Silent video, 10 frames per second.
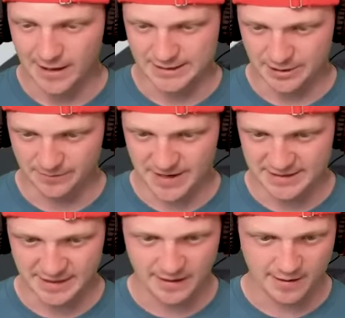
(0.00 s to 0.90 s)
right, so the
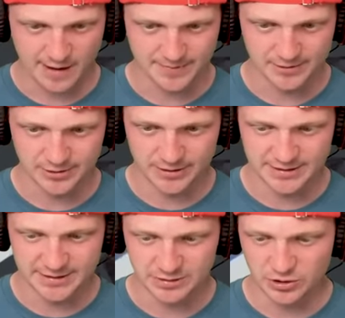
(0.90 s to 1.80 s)
base of the helicopter
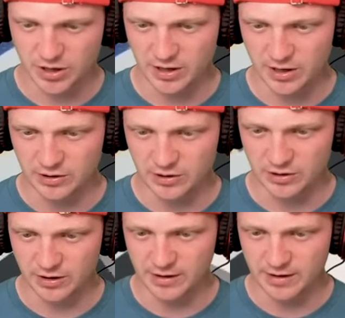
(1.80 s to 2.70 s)
is looking
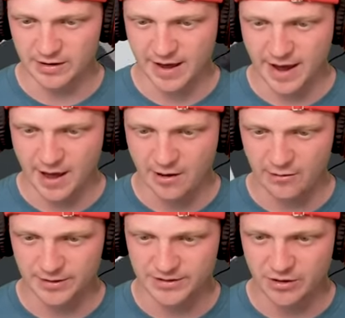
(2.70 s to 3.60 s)
good. Now,
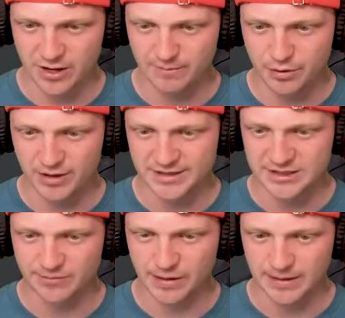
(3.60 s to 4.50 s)
let's go ahead and put in
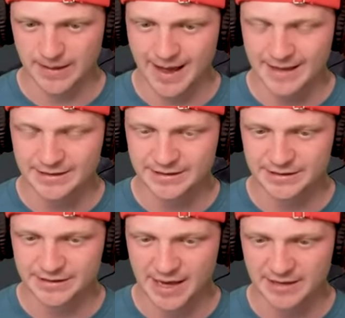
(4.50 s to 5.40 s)
some glass,
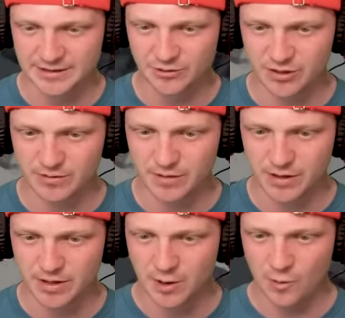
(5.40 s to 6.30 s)
because that is to
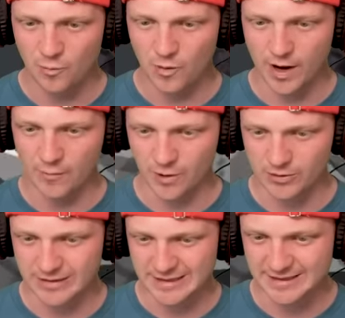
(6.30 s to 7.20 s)
be where we're
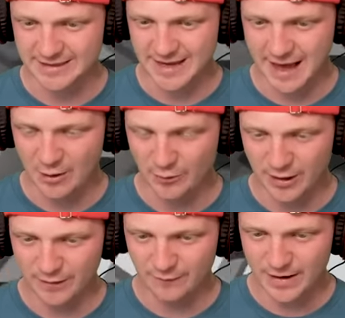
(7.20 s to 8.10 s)
going to see out
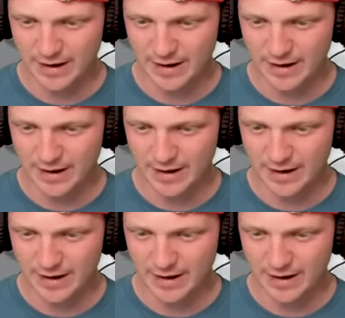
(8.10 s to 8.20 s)
of the